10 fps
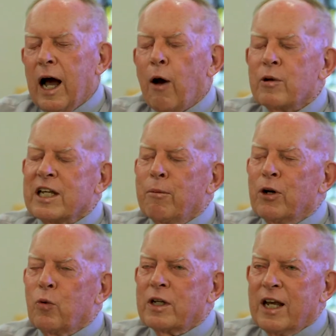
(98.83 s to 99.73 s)
I was
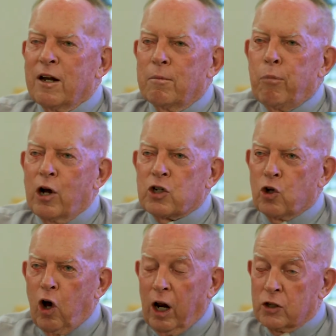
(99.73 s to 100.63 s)
able to attend
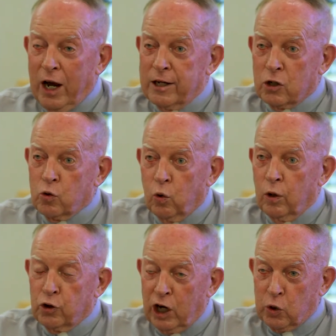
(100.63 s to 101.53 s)
Boston College High
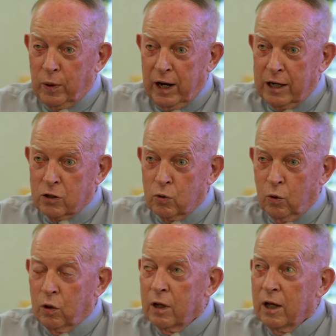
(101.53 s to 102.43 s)
School, a Jesuit high
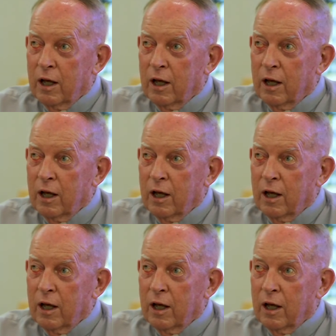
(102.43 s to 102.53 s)
school,